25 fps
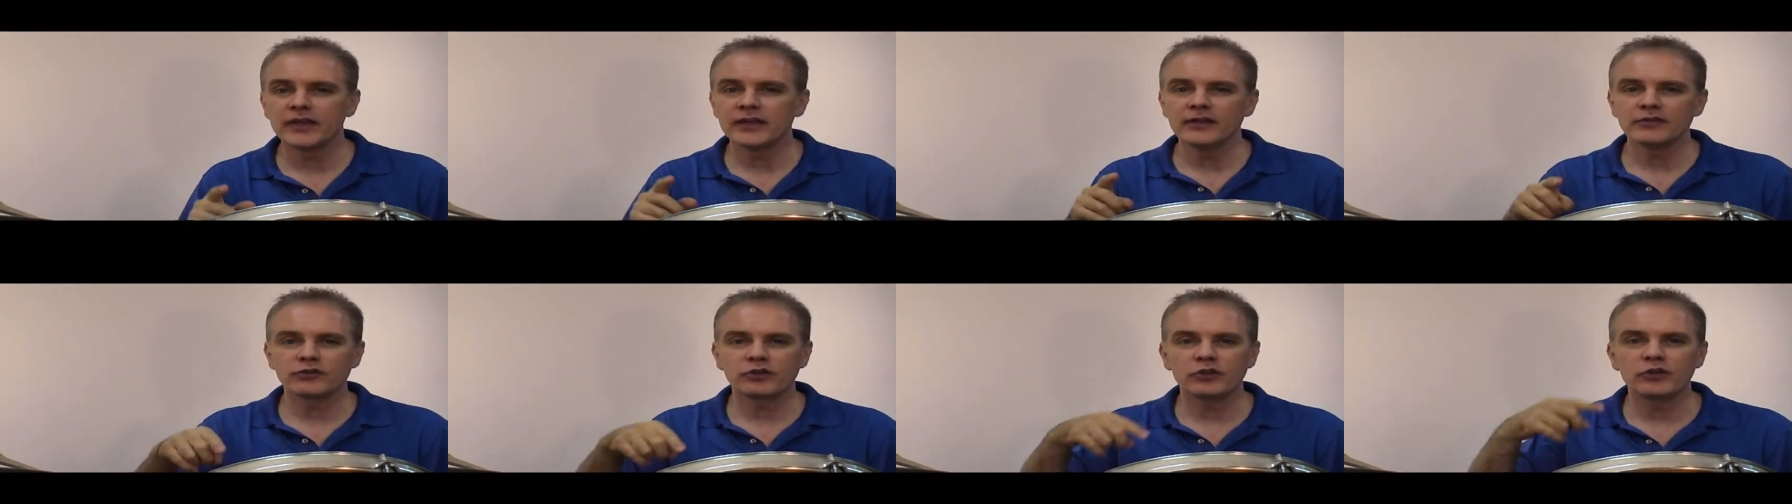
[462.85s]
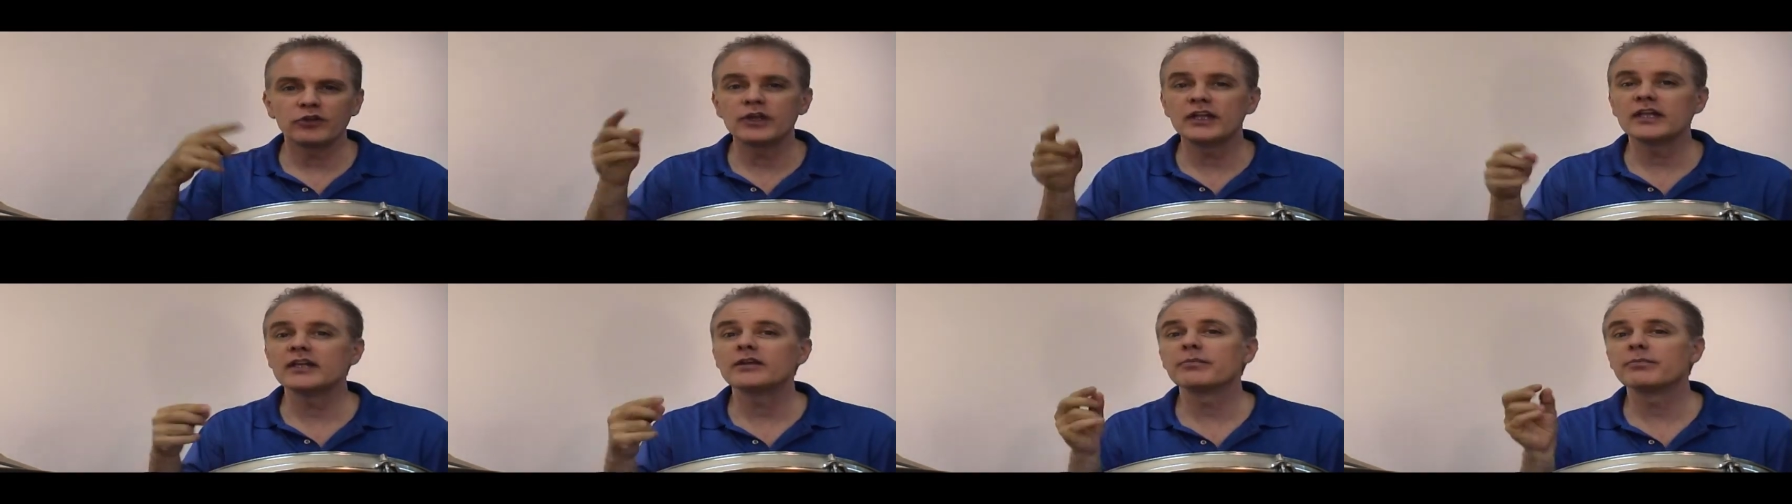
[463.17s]
So
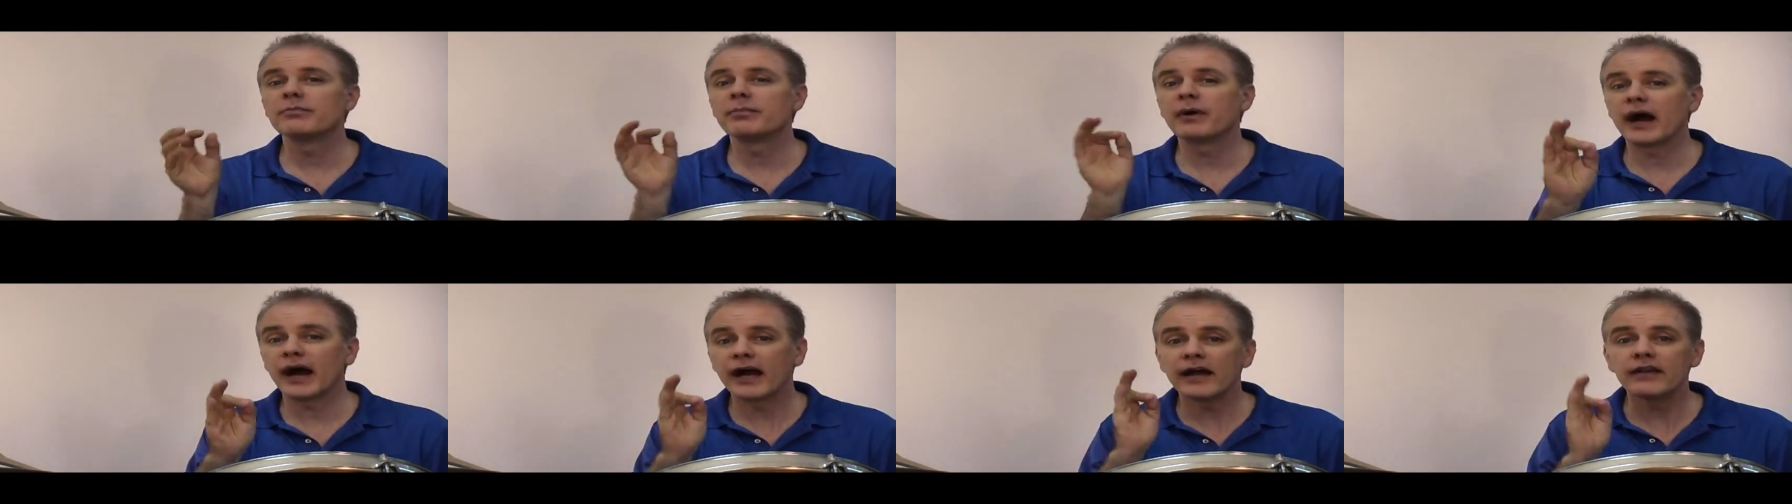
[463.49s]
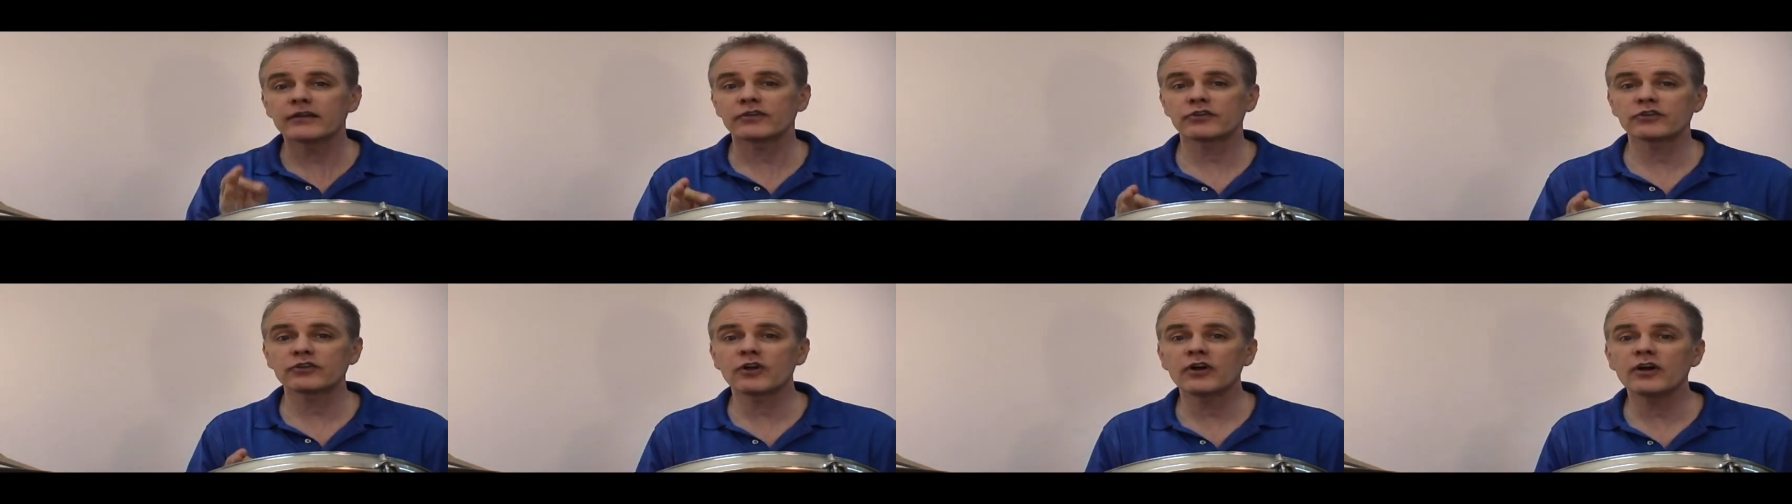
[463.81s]
you need to buy
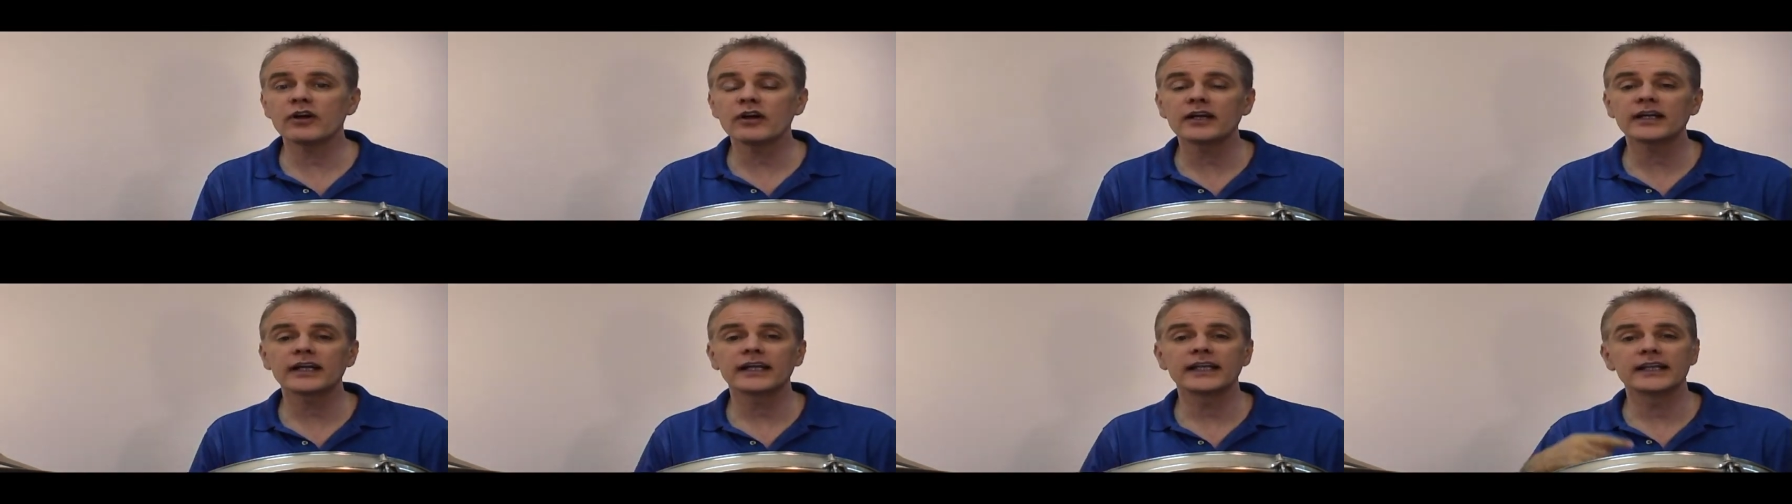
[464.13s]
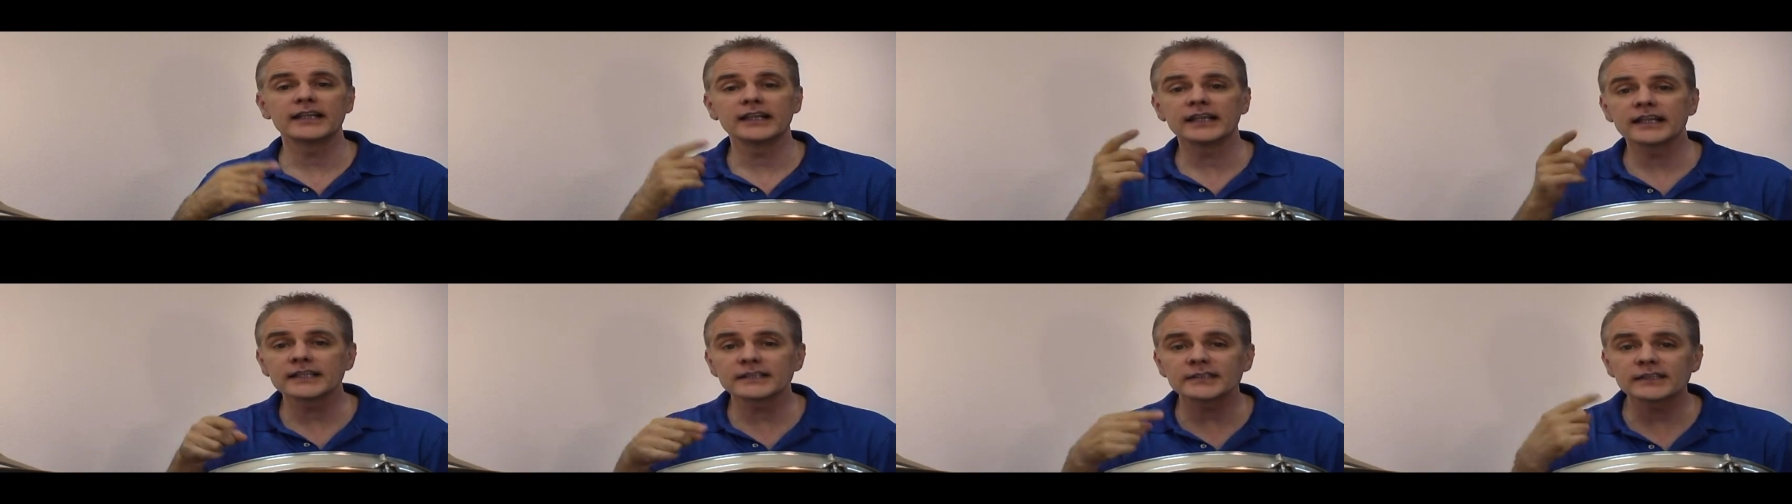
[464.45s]
the song
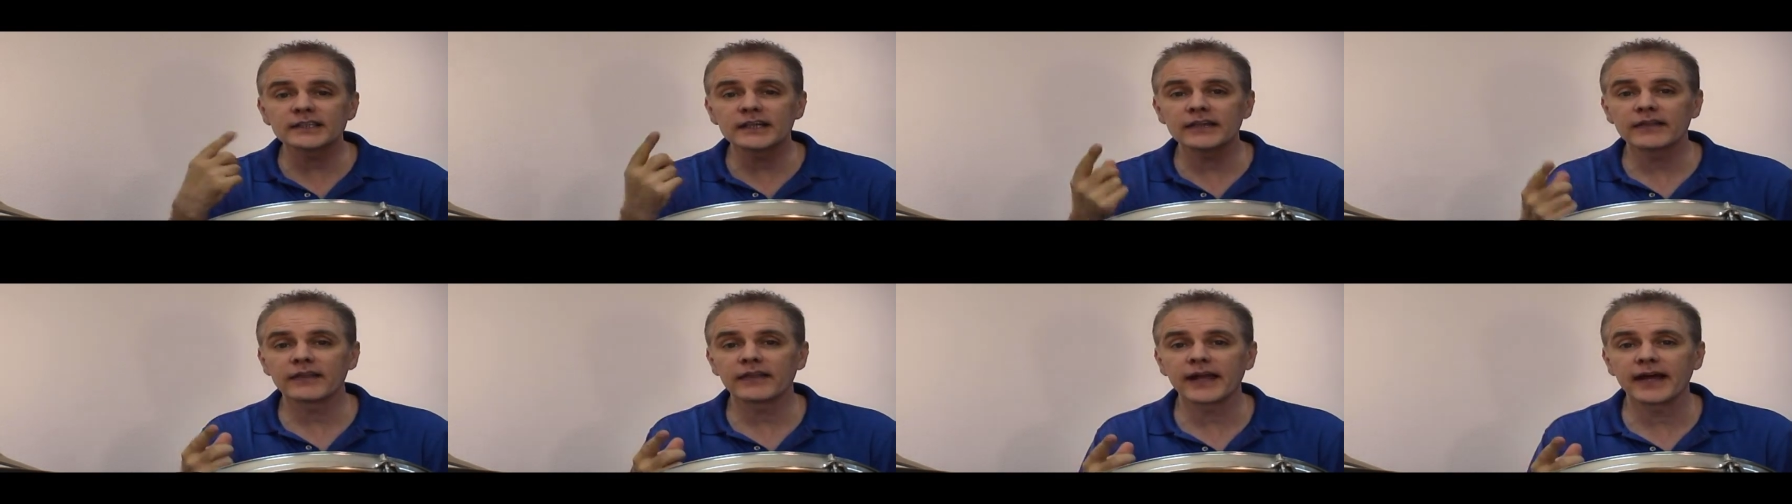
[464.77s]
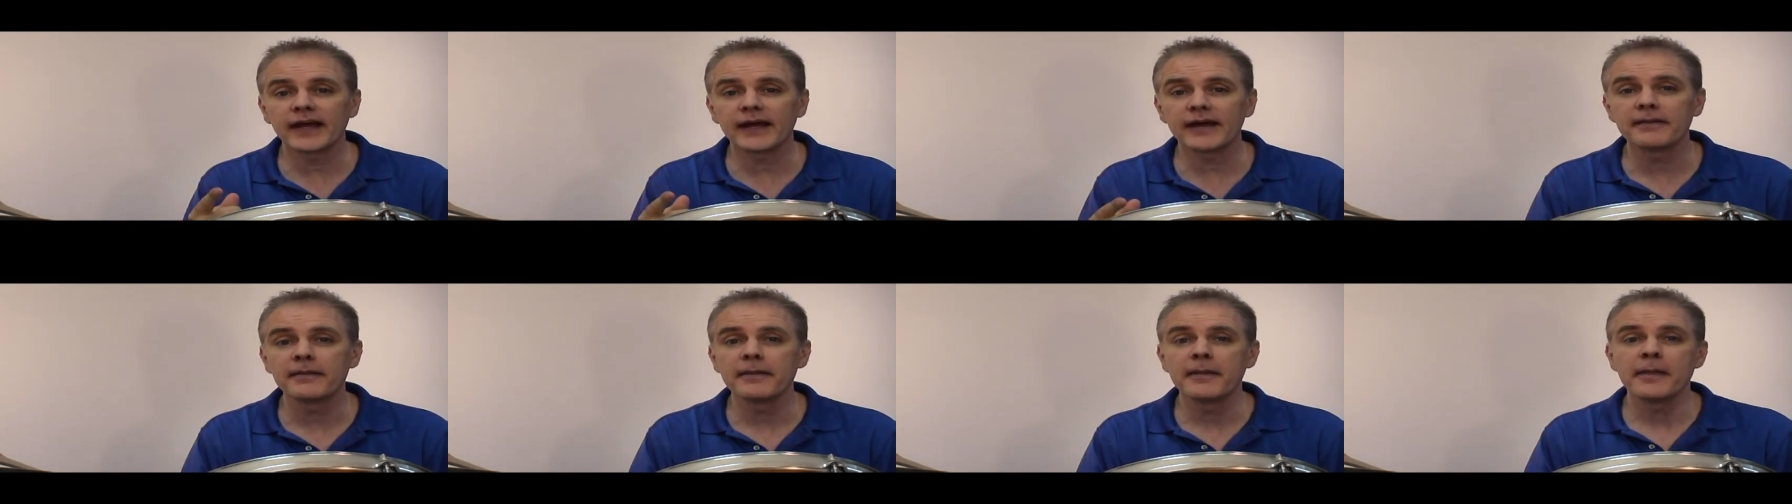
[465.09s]
and listen to
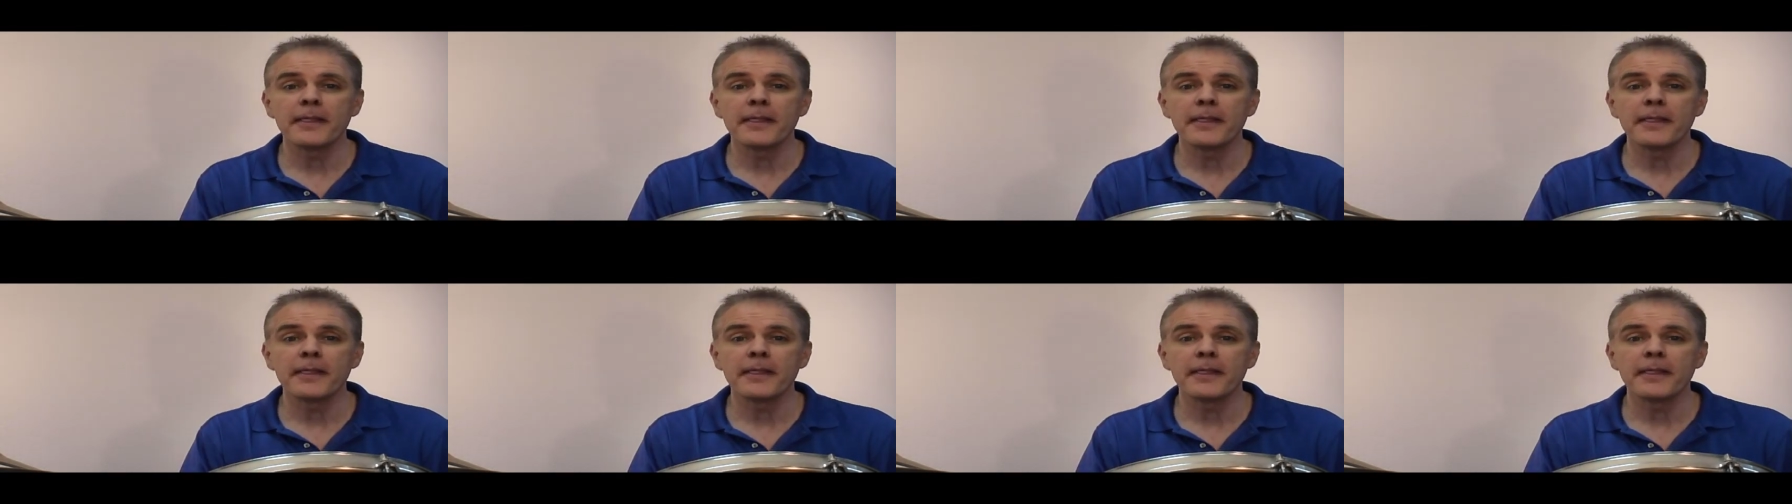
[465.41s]
that.